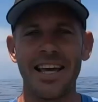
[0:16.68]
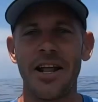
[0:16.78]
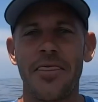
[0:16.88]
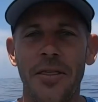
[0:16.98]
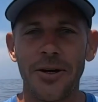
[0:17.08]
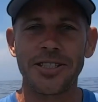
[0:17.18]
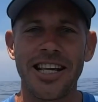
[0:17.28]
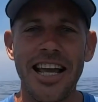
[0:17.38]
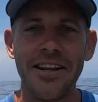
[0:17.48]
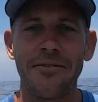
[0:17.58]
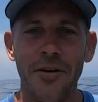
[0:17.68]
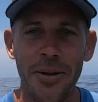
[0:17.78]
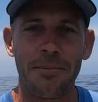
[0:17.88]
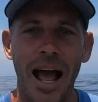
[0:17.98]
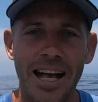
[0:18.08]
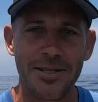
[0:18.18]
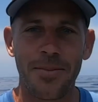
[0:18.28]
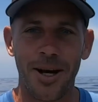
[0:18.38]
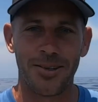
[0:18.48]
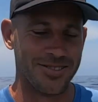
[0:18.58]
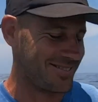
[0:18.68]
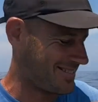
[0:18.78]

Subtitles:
in a 13-foot bass boat.